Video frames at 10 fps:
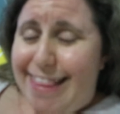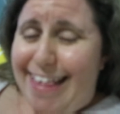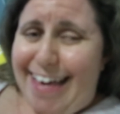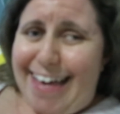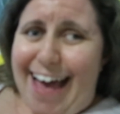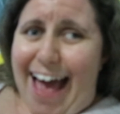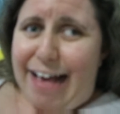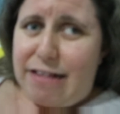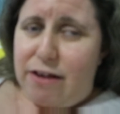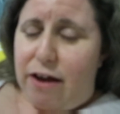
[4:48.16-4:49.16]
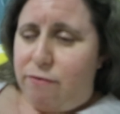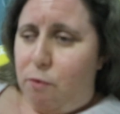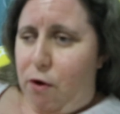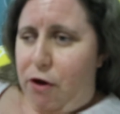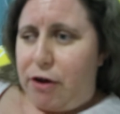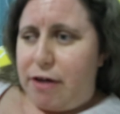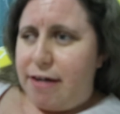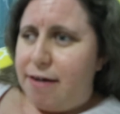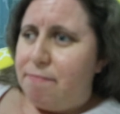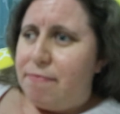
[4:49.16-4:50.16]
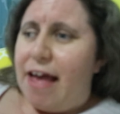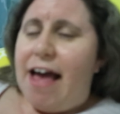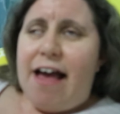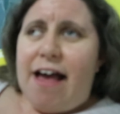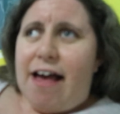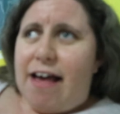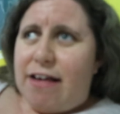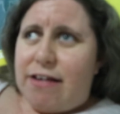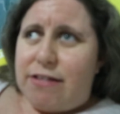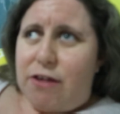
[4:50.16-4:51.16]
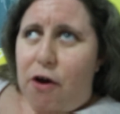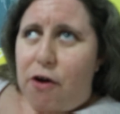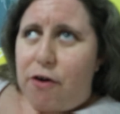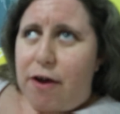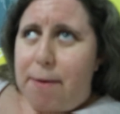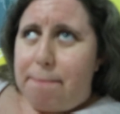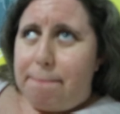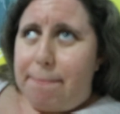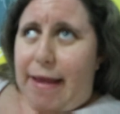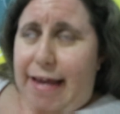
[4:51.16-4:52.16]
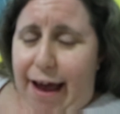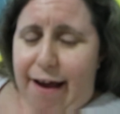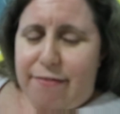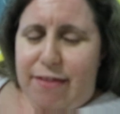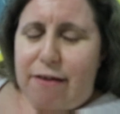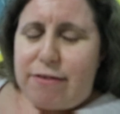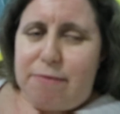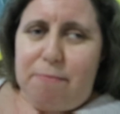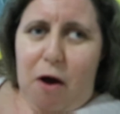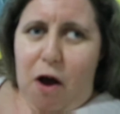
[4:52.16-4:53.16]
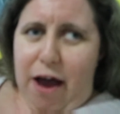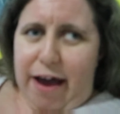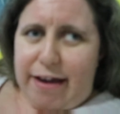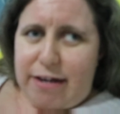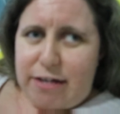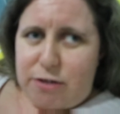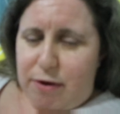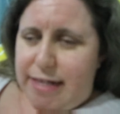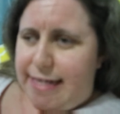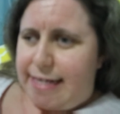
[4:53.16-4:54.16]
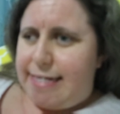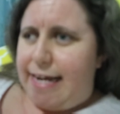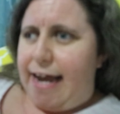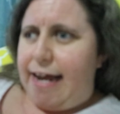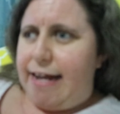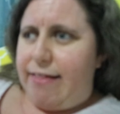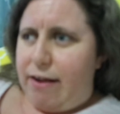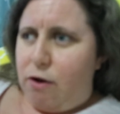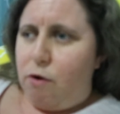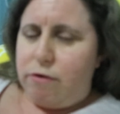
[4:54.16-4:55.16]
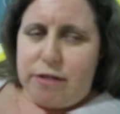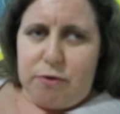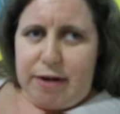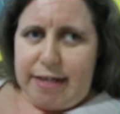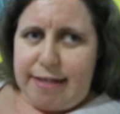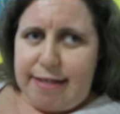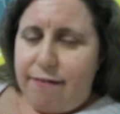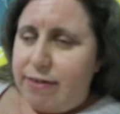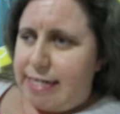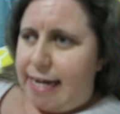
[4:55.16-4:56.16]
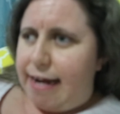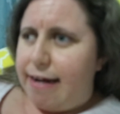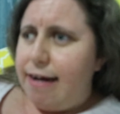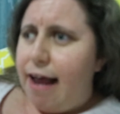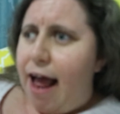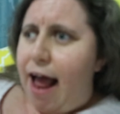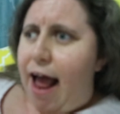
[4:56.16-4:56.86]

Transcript: thing outside of work. So yeah, that's my 2016 and then goals for 2017.